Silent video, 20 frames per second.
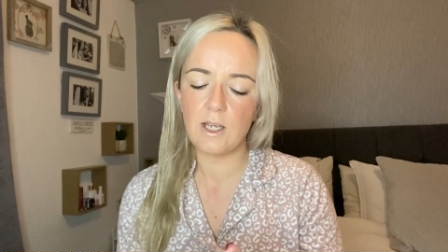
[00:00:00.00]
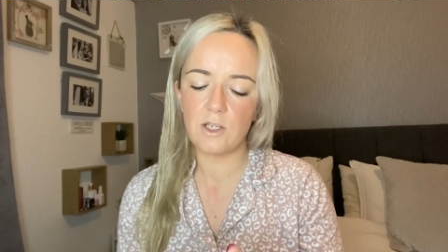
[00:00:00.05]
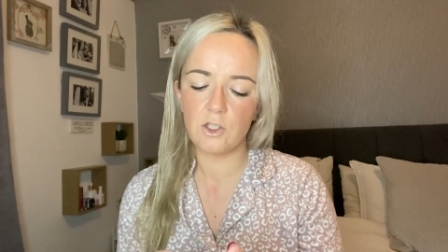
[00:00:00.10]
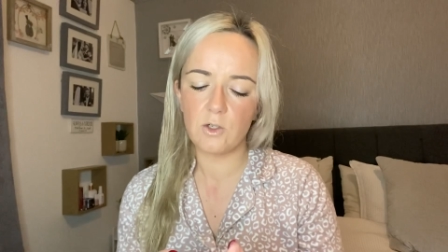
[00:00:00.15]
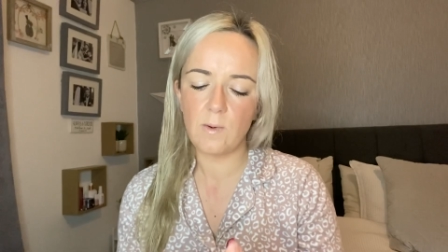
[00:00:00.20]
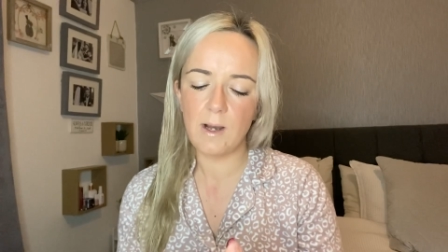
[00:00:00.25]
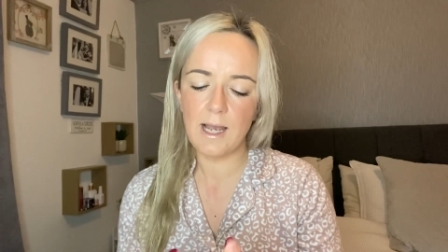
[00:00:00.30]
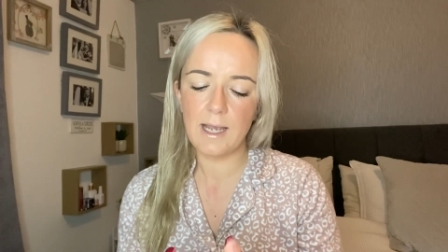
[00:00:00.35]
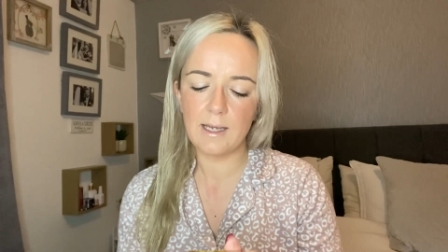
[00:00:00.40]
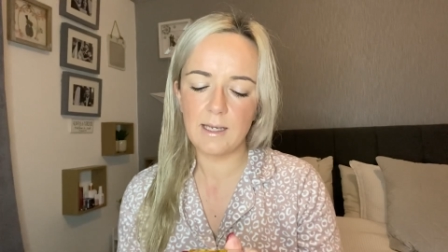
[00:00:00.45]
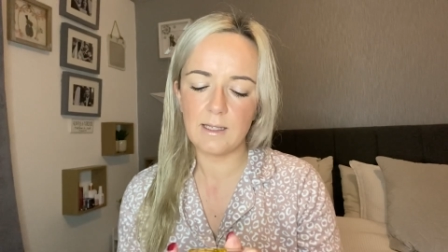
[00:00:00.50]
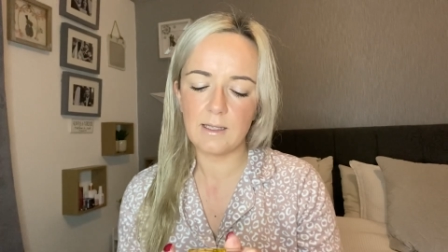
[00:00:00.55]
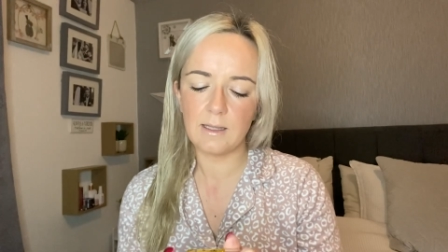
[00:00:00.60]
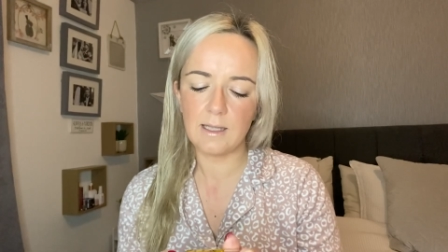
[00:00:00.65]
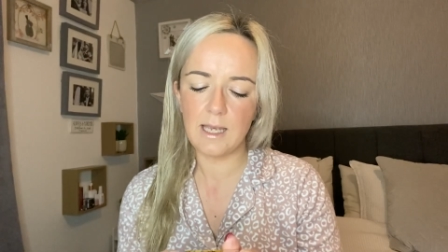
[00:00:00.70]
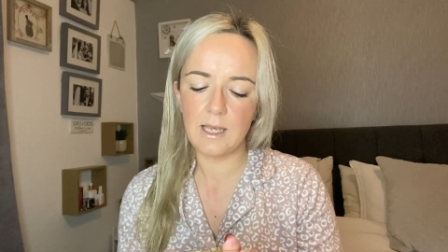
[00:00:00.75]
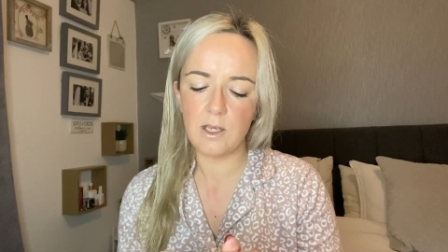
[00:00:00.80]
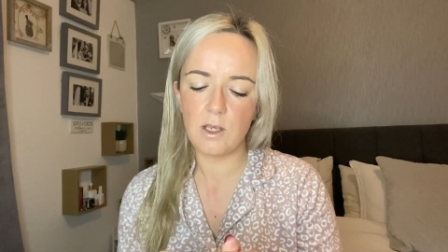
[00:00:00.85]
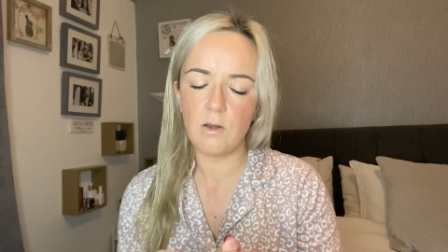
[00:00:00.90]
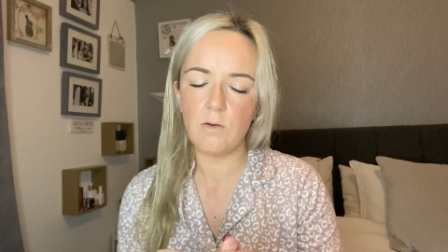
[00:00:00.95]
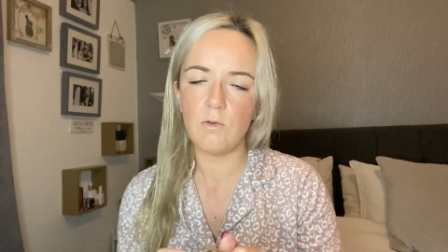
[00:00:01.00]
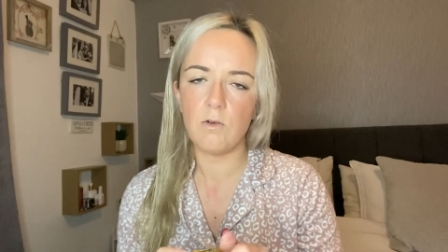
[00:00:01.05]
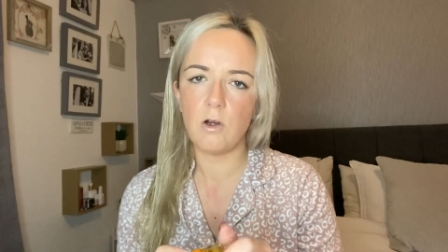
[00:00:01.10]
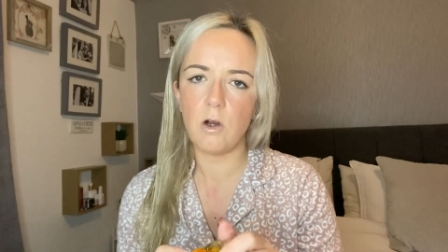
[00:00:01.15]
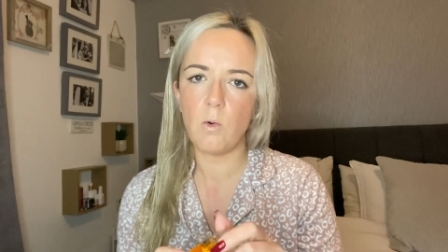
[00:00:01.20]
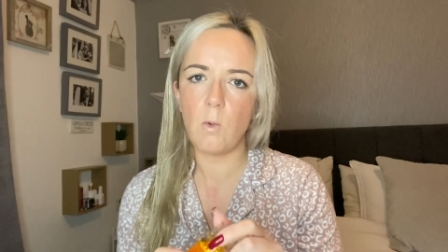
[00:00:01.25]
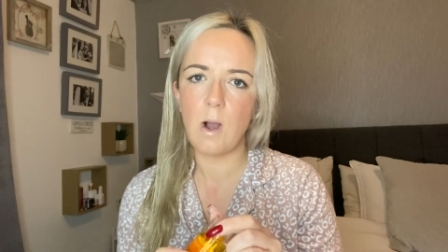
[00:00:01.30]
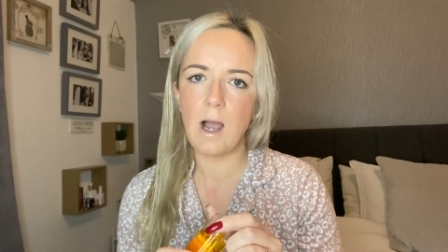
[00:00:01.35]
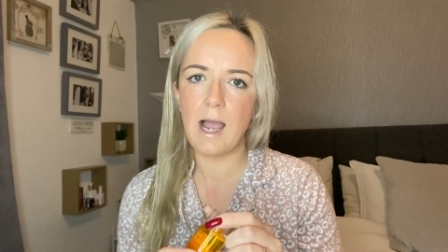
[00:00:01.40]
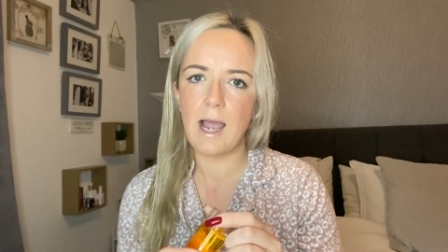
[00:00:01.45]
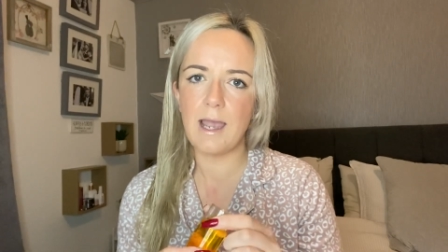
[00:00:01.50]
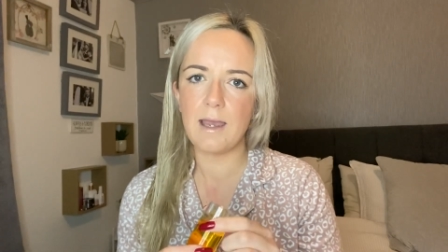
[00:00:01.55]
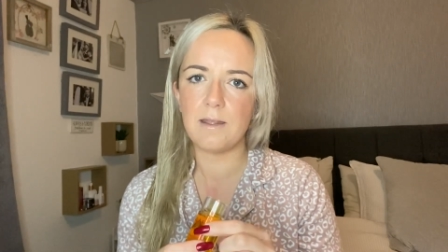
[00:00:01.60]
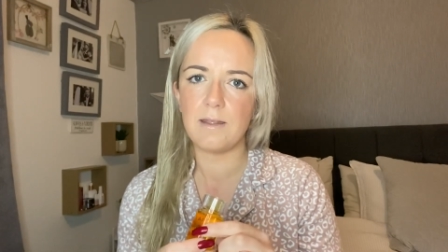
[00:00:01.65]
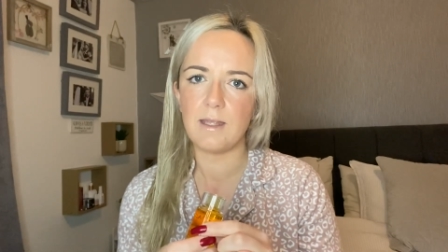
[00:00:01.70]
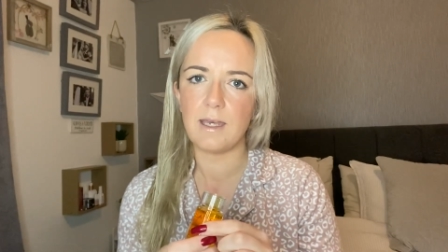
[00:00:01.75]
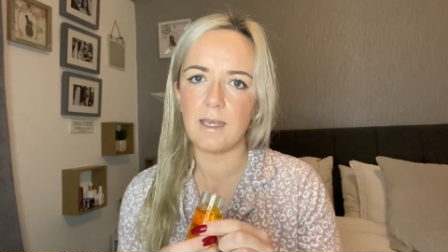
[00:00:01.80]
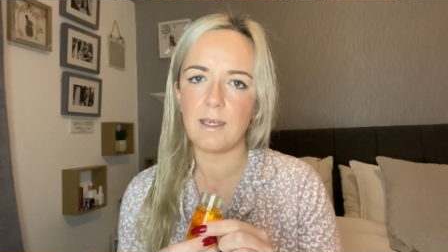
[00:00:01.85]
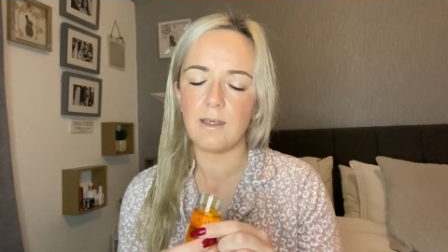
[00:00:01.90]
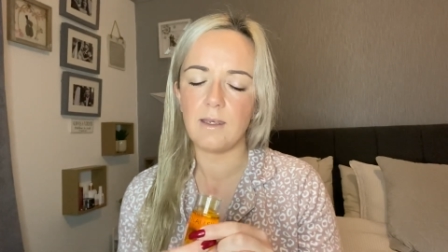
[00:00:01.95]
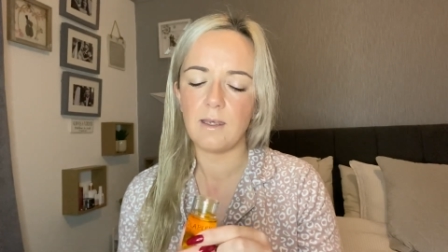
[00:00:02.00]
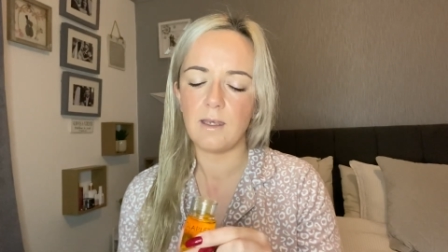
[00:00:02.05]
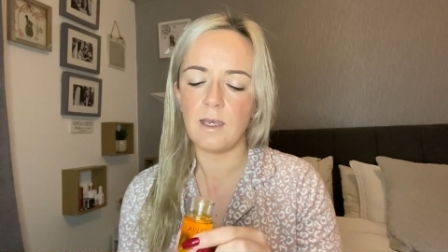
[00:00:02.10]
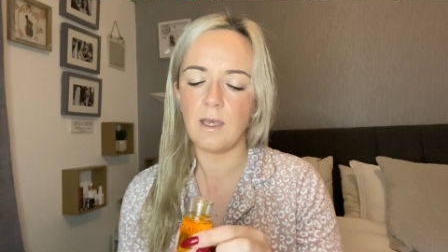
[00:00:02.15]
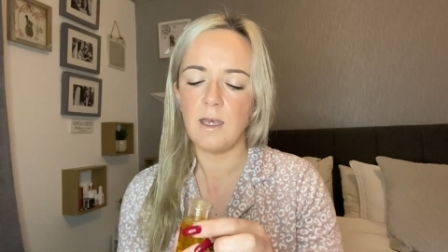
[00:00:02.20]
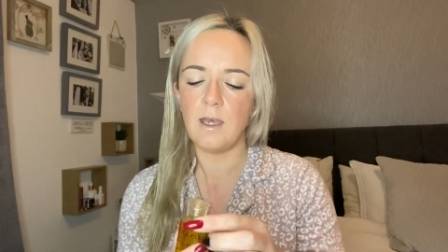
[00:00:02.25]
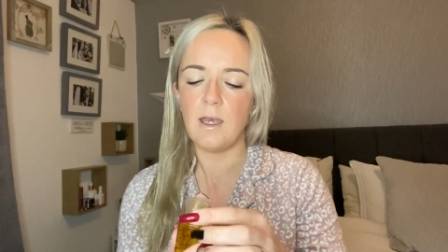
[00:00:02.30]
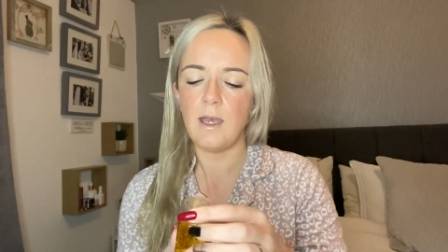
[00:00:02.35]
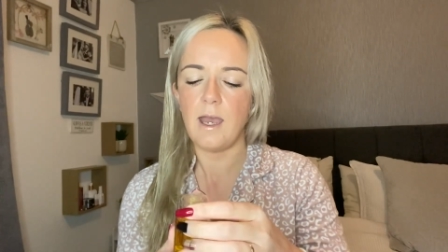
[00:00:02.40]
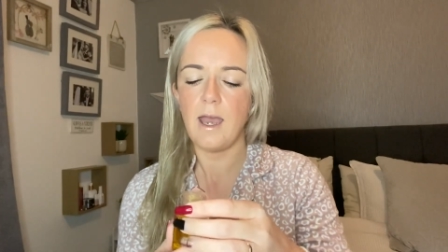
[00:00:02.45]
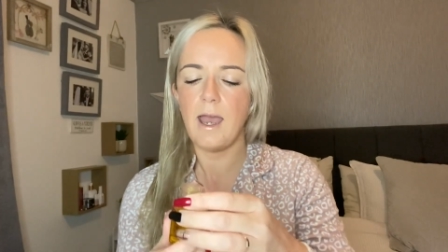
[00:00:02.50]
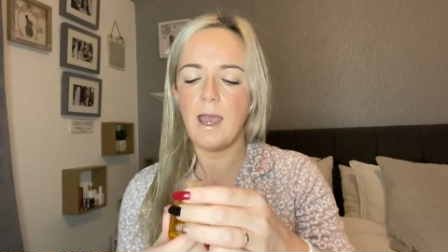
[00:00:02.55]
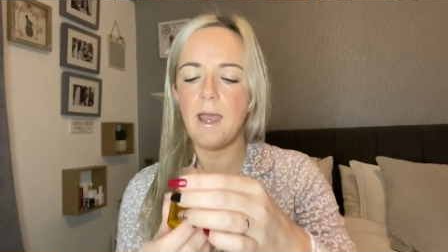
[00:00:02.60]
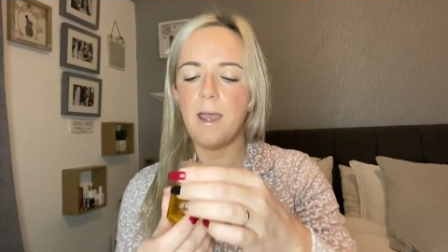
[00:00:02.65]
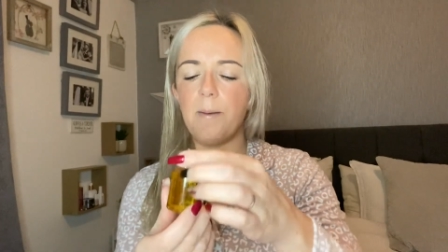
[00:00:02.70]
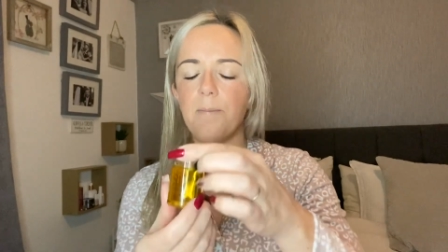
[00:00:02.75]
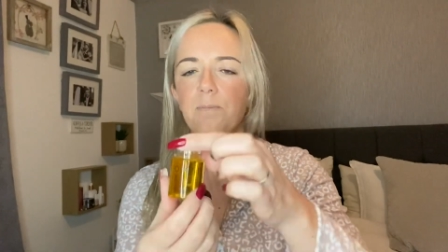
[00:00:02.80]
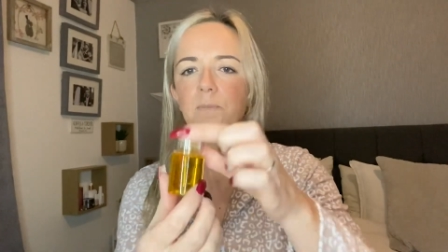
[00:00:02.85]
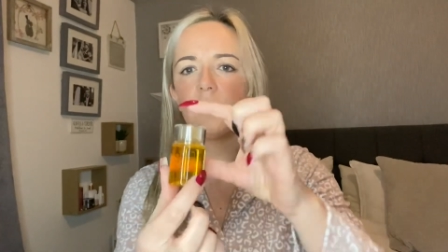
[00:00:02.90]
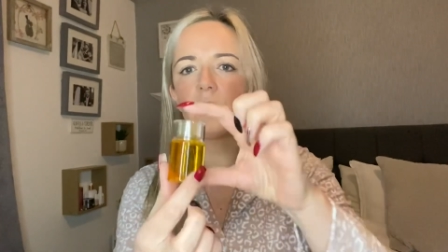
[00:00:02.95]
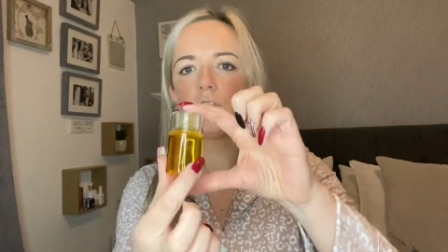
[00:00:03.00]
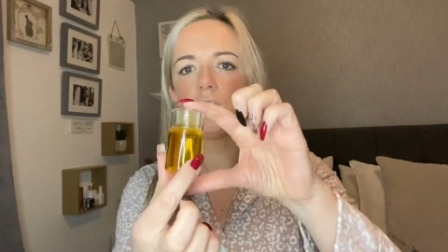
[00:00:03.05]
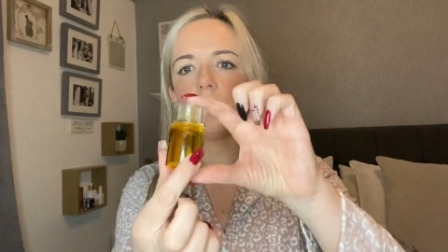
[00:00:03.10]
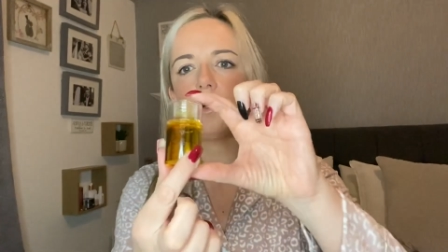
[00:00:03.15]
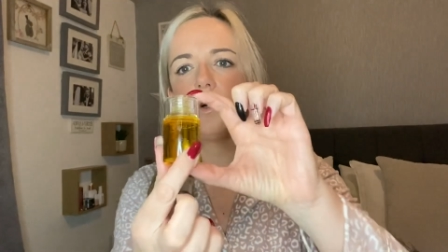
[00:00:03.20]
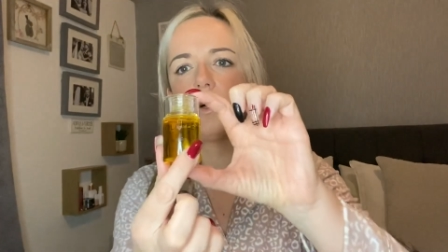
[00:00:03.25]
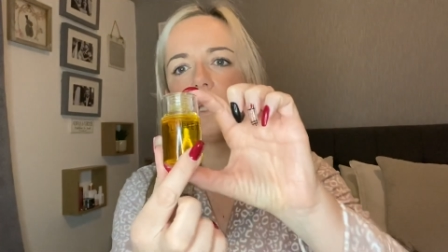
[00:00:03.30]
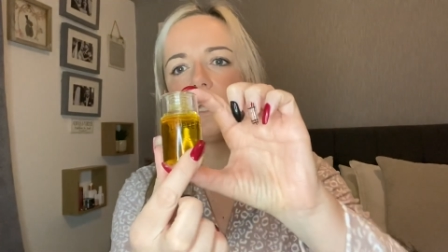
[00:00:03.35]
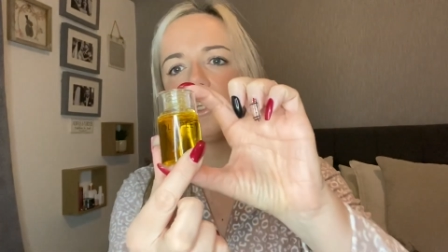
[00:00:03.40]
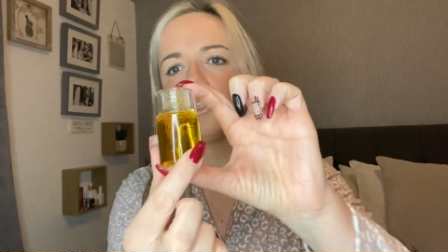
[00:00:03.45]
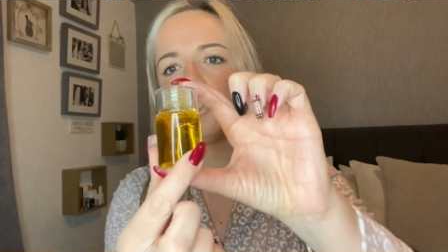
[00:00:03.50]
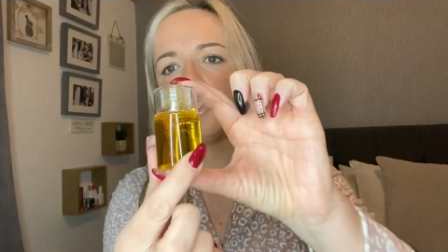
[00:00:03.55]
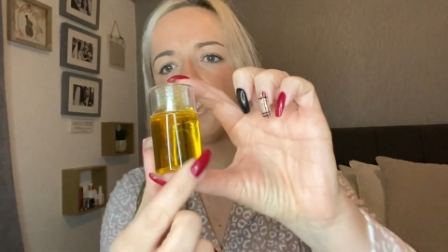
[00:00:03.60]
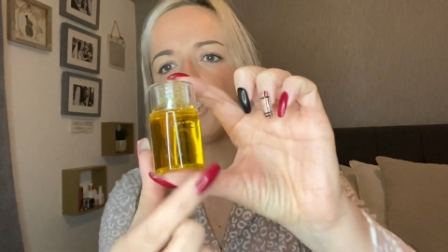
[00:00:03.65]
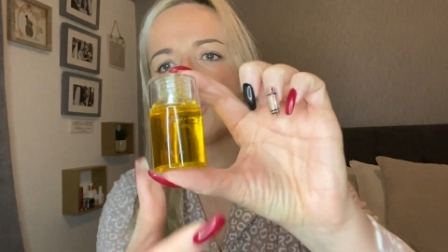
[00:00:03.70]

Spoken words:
so I can let you know what I think. So it's just a